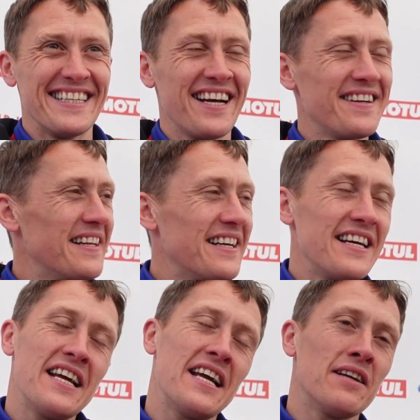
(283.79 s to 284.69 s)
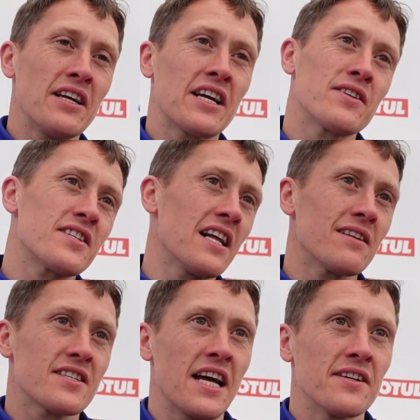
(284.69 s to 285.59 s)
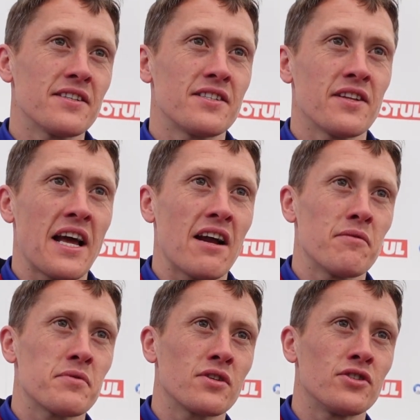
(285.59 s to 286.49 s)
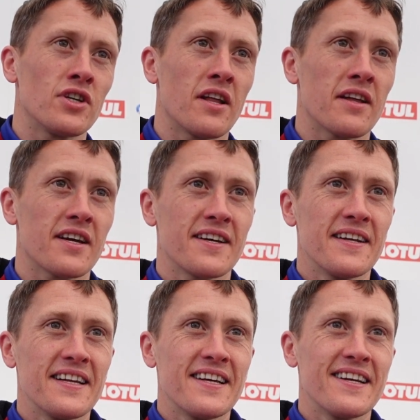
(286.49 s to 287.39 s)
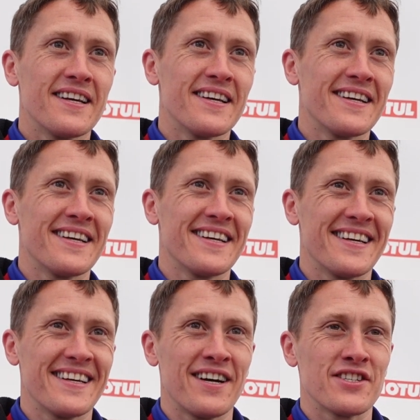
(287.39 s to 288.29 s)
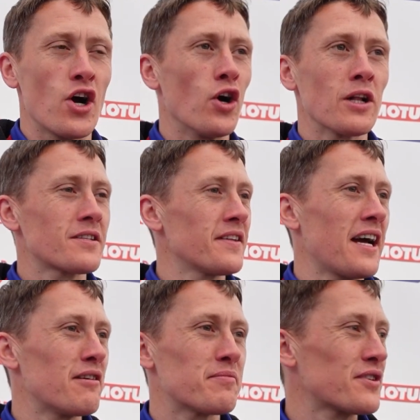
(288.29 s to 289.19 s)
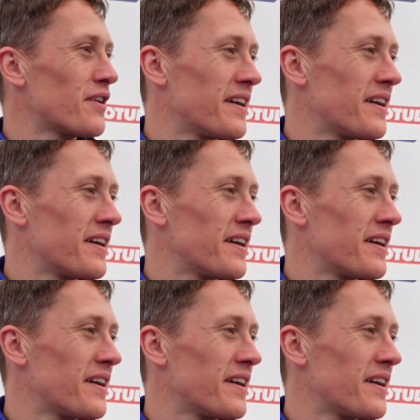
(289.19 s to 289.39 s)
Yeah. He could sell sand to the Arabs, could John, I think. Or is it oil to the Arabs, sorry?